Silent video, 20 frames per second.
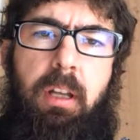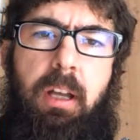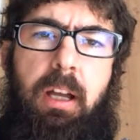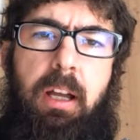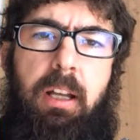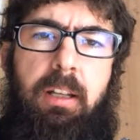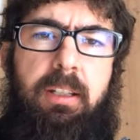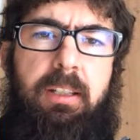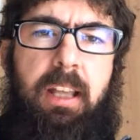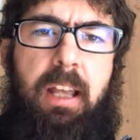
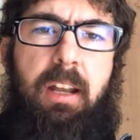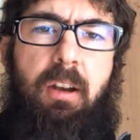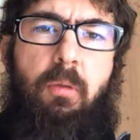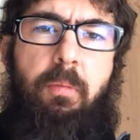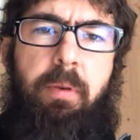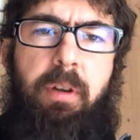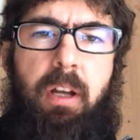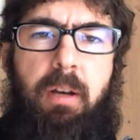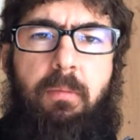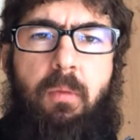Does that
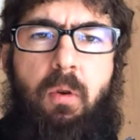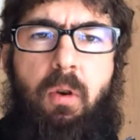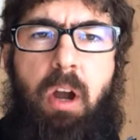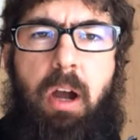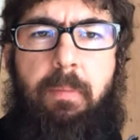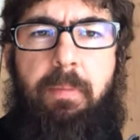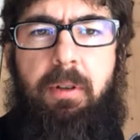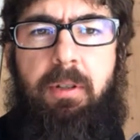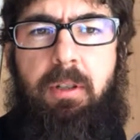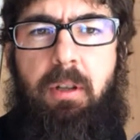open up more
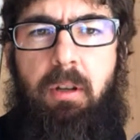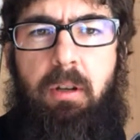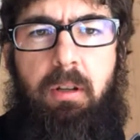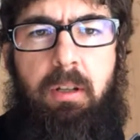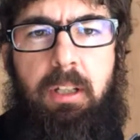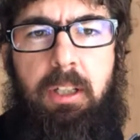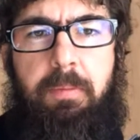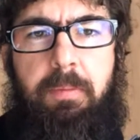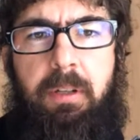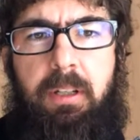
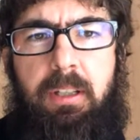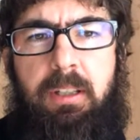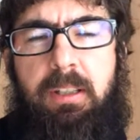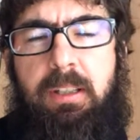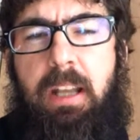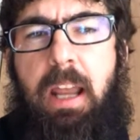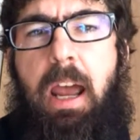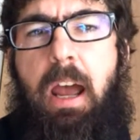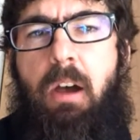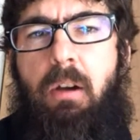opportunities? Because
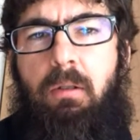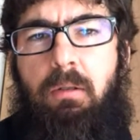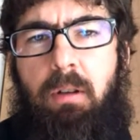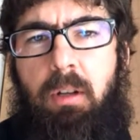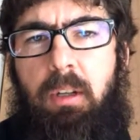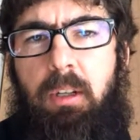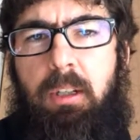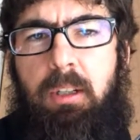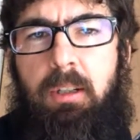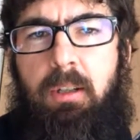now
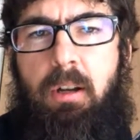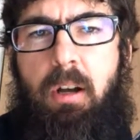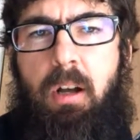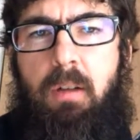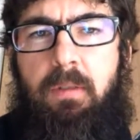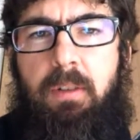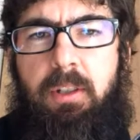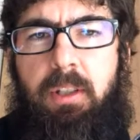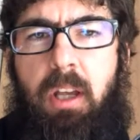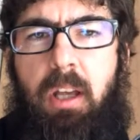all
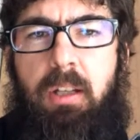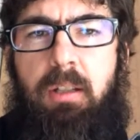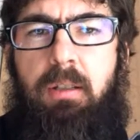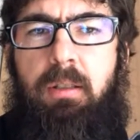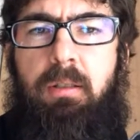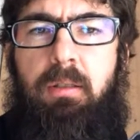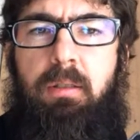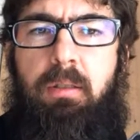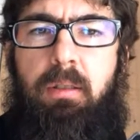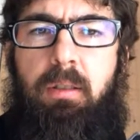of a
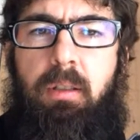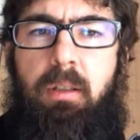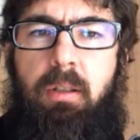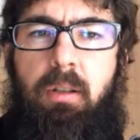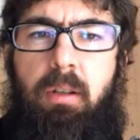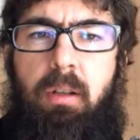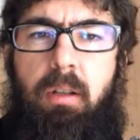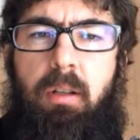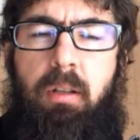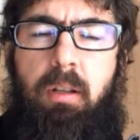sudden,
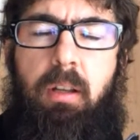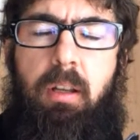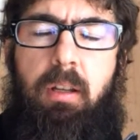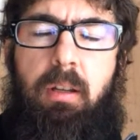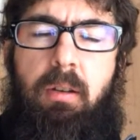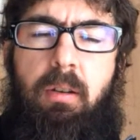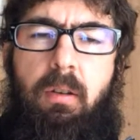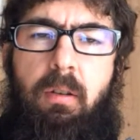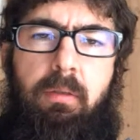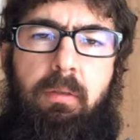
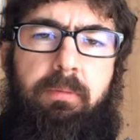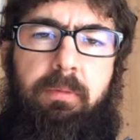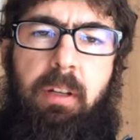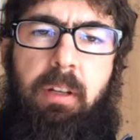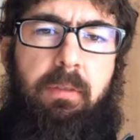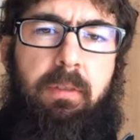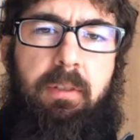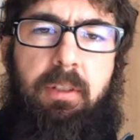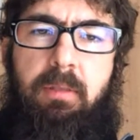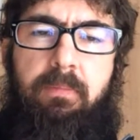
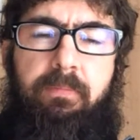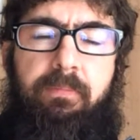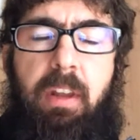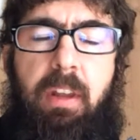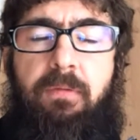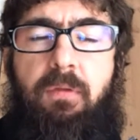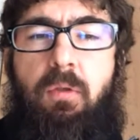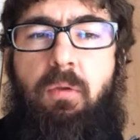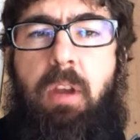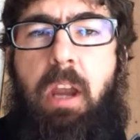
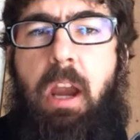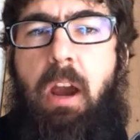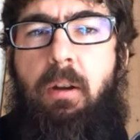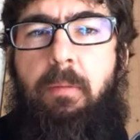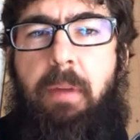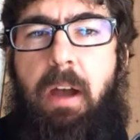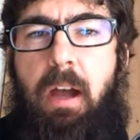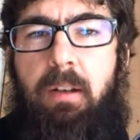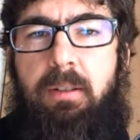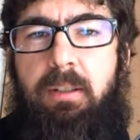if you care
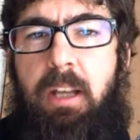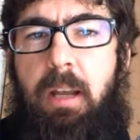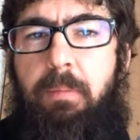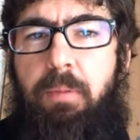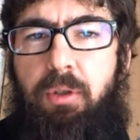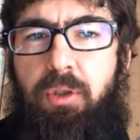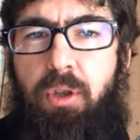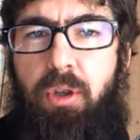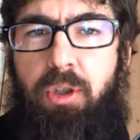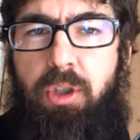about
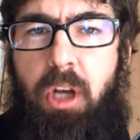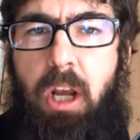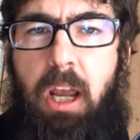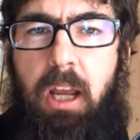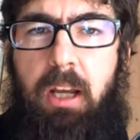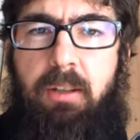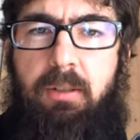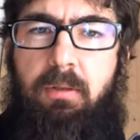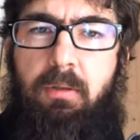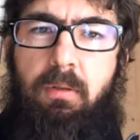temperature
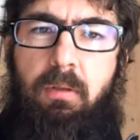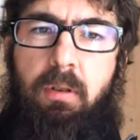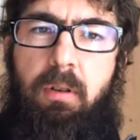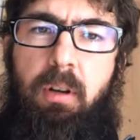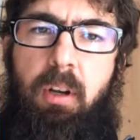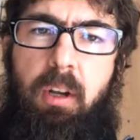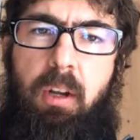checks or